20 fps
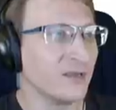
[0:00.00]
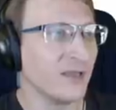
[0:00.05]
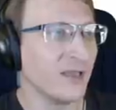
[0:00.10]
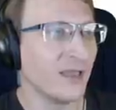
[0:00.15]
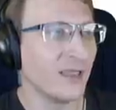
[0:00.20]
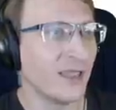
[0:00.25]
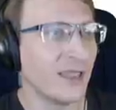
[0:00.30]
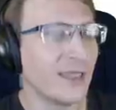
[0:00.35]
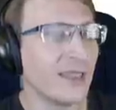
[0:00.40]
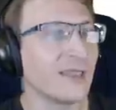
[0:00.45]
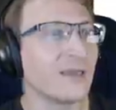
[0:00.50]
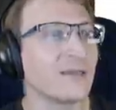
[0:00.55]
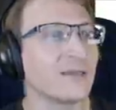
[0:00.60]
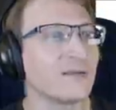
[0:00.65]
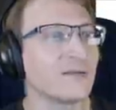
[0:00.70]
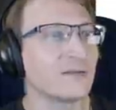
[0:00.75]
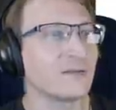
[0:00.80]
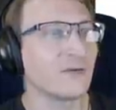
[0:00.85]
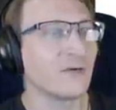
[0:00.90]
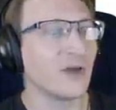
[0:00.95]

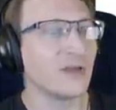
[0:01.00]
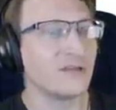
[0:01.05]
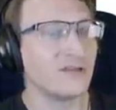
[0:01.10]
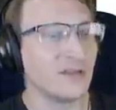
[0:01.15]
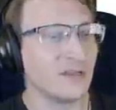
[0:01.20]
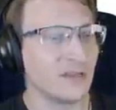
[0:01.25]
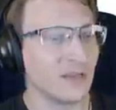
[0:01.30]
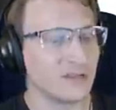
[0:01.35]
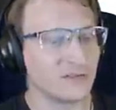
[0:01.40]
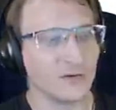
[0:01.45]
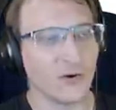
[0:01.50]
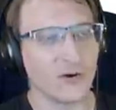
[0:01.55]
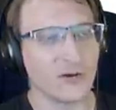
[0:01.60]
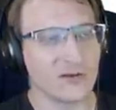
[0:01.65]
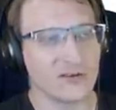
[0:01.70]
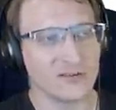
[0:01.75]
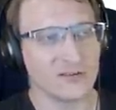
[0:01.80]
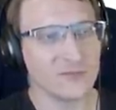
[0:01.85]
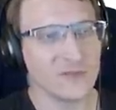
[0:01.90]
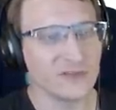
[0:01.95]
and Crytek has already
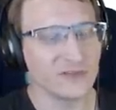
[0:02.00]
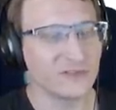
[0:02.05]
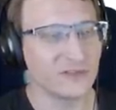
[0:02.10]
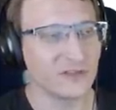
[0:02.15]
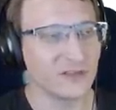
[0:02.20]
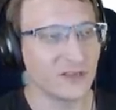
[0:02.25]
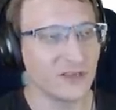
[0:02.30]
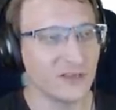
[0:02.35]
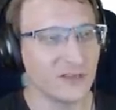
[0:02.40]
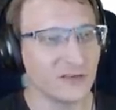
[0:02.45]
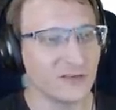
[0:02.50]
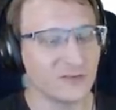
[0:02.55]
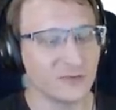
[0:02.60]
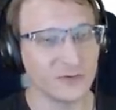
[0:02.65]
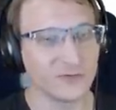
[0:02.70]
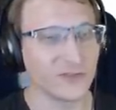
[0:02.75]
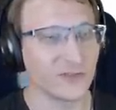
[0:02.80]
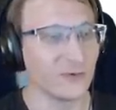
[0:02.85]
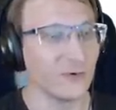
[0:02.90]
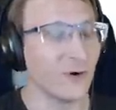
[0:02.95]
dismissed the case,
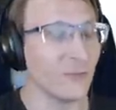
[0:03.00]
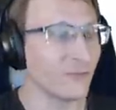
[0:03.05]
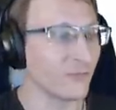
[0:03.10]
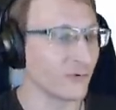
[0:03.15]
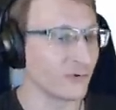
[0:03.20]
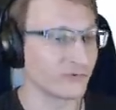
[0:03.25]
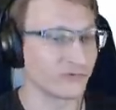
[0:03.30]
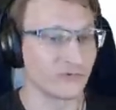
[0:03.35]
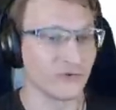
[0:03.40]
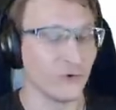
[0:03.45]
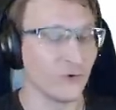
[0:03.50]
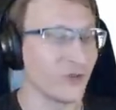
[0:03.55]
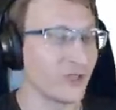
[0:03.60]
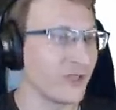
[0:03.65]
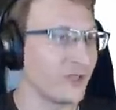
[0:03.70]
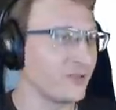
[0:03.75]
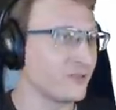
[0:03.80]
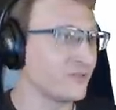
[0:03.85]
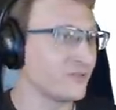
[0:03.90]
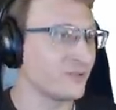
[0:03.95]
well then, well, there's no
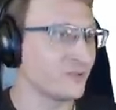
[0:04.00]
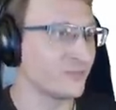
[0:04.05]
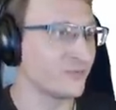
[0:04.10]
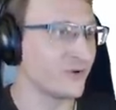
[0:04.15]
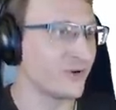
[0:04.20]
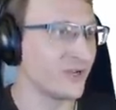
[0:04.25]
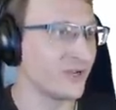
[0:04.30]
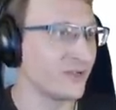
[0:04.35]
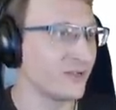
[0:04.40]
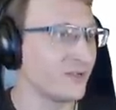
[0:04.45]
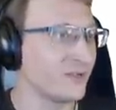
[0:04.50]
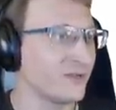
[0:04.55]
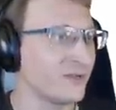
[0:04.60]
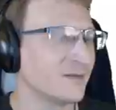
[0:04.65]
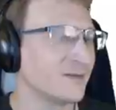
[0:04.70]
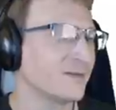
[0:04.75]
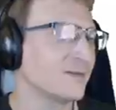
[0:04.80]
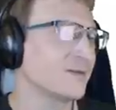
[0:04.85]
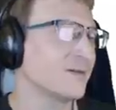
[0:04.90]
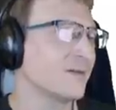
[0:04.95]
case to bring
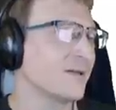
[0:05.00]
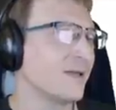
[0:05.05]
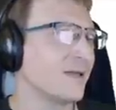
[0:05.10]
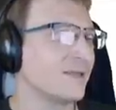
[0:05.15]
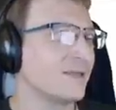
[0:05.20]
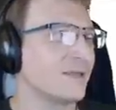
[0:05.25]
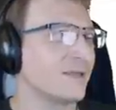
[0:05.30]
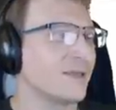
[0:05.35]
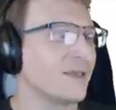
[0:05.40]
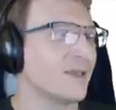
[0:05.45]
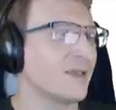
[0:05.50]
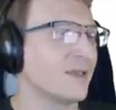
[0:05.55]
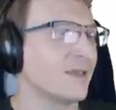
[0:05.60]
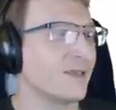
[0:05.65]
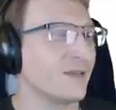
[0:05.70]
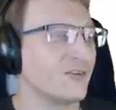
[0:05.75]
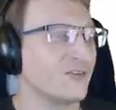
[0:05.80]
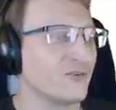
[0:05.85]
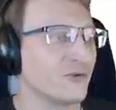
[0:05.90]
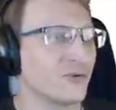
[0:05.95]
and you can't
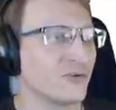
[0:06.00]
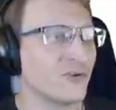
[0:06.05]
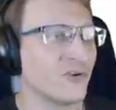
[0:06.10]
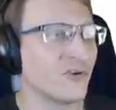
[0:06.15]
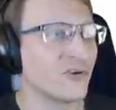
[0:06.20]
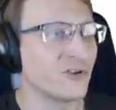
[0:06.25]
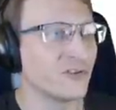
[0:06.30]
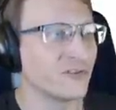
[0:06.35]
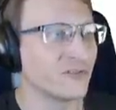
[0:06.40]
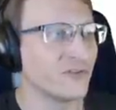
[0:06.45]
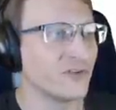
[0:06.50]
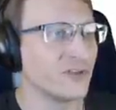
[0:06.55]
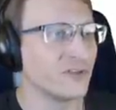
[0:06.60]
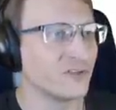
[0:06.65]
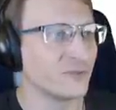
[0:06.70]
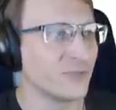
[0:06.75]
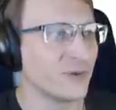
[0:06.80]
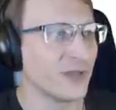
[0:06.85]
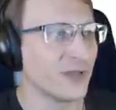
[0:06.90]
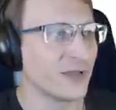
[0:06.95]
get your attorney's
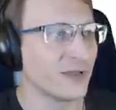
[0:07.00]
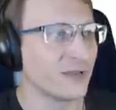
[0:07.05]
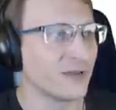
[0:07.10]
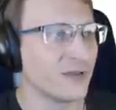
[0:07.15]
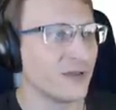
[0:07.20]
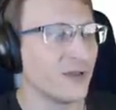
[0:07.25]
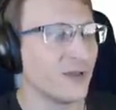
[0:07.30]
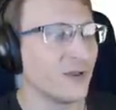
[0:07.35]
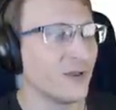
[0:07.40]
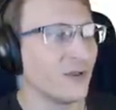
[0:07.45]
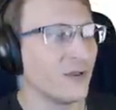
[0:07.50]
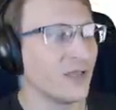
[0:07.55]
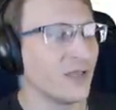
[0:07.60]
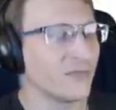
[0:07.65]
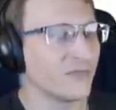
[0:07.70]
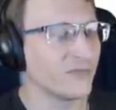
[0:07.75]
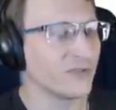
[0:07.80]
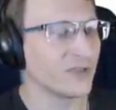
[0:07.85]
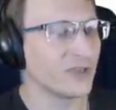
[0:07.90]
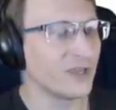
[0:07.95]
fees back
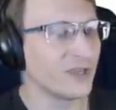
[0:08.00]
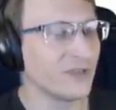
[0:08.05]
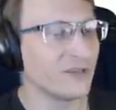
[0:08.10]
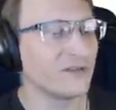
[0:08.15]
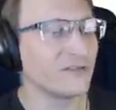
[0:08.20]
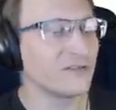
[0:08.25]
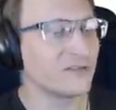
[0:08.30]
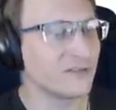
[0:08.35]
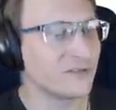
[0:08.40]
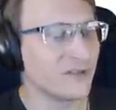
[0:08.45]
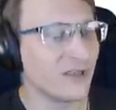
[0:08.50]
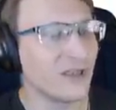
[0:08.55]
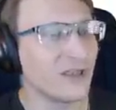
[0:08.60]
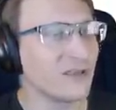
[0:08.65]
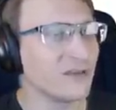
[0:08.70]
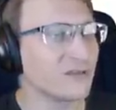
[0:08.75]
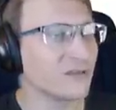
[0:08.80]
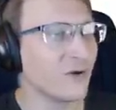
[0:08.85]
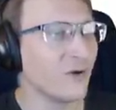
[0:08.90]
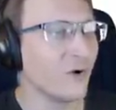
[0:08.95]
if the case
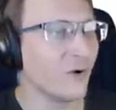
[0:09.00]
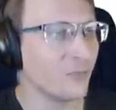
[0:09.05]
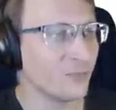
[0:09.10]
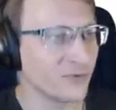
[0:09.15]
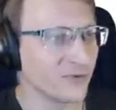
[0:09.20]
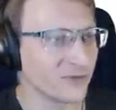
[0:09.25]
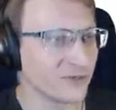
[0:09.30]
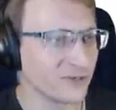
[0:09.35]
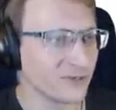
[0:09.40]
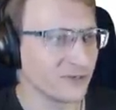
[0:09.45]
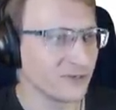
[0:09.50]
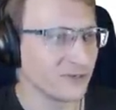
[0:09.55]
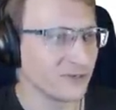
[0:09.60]
stays open,